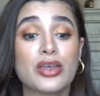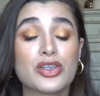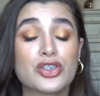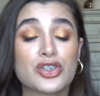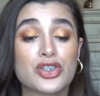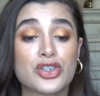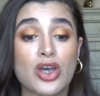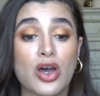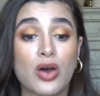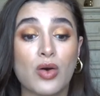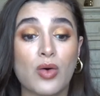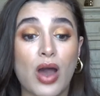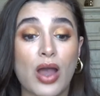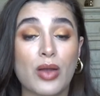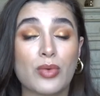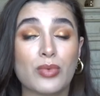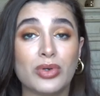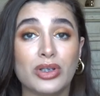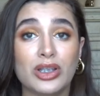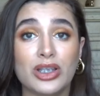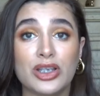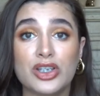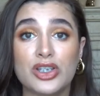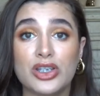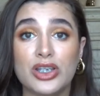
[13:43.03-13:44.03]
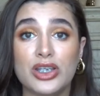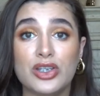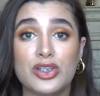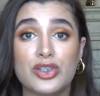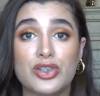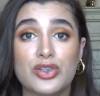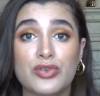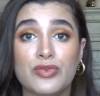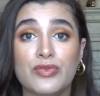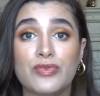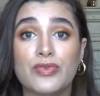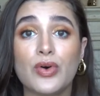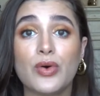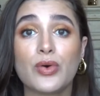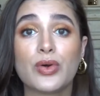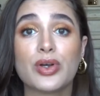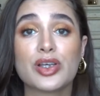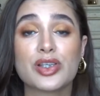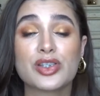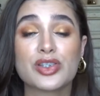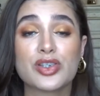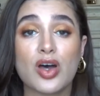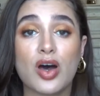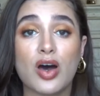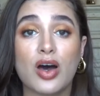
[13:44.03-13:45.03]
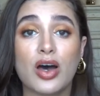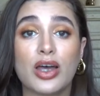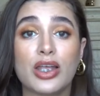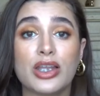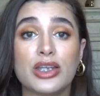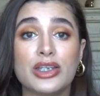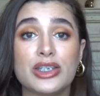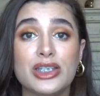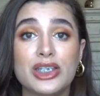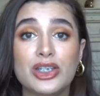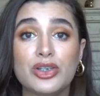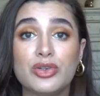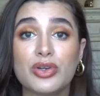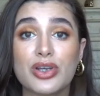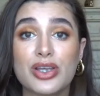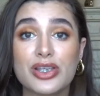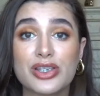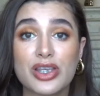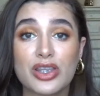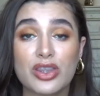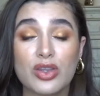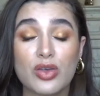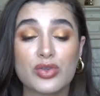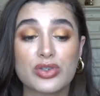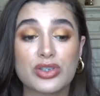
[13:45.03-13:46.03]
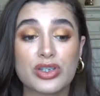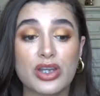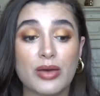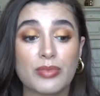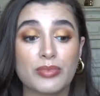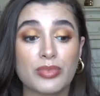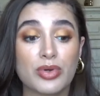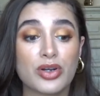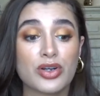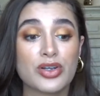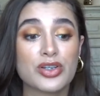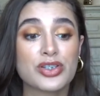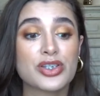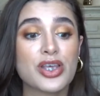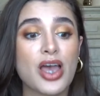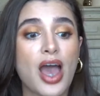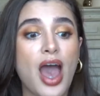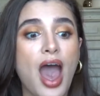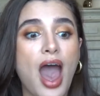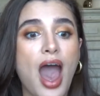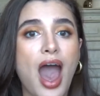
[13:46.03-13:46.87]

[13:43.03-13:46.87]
So I really need to focus on decreasing those numbers.